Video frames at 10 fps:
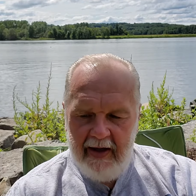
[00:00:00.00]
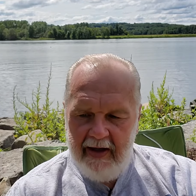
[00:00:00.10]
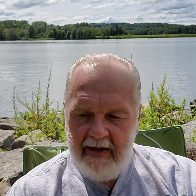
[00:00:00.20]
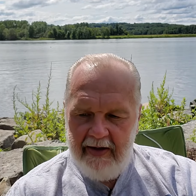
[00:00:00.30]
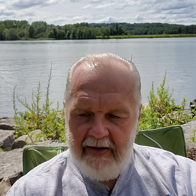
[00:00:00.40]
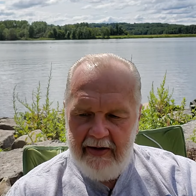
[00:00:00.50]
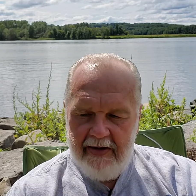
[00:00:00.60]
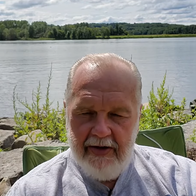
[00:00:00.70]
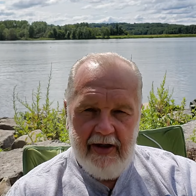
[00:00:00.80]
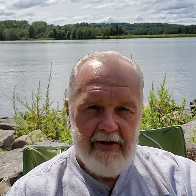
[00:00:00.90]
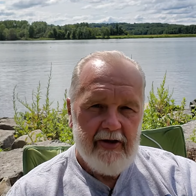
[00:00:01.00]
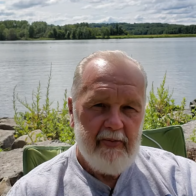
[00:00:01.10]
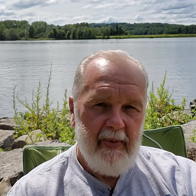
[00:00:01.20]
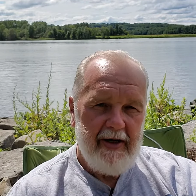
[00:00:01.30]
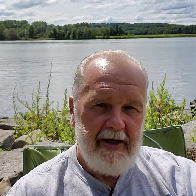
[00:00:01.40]
in
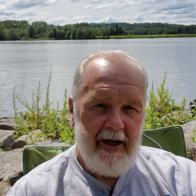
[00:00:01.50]
Jesus' mighty